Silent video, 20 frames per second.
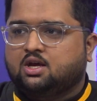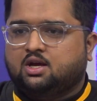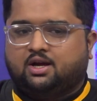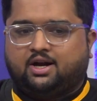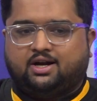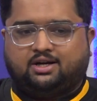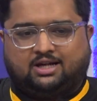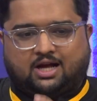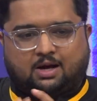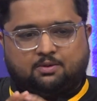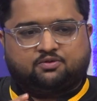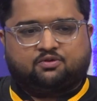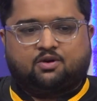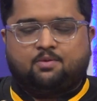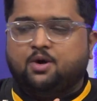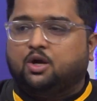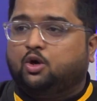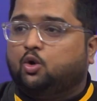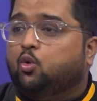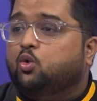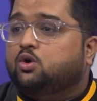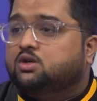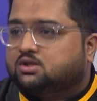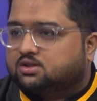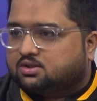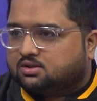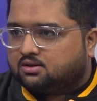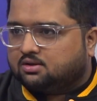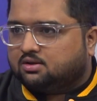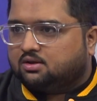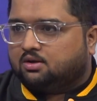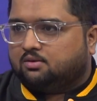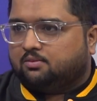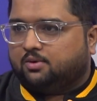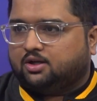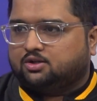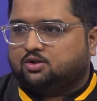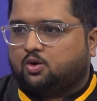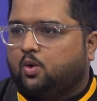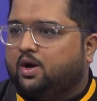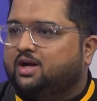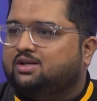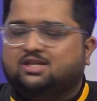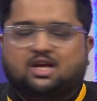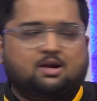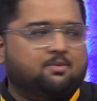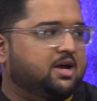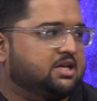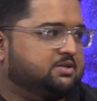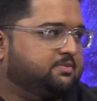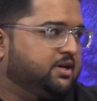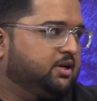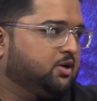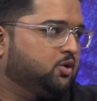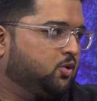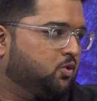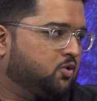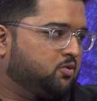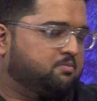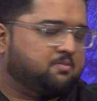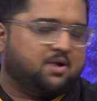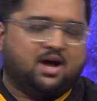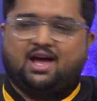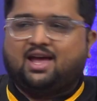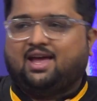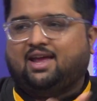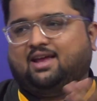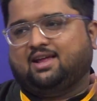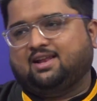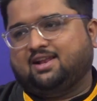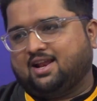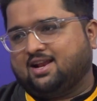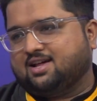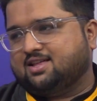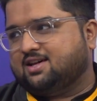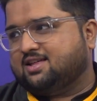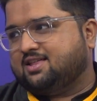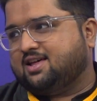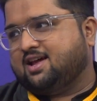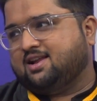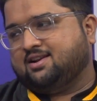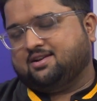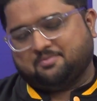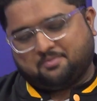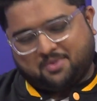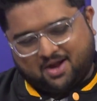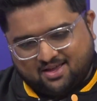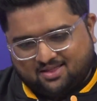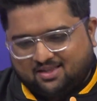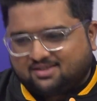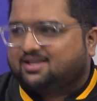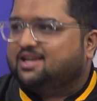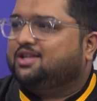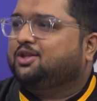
It comes from your roots. Because Rohit Sharma has been groomed by none other than Mahendra Singh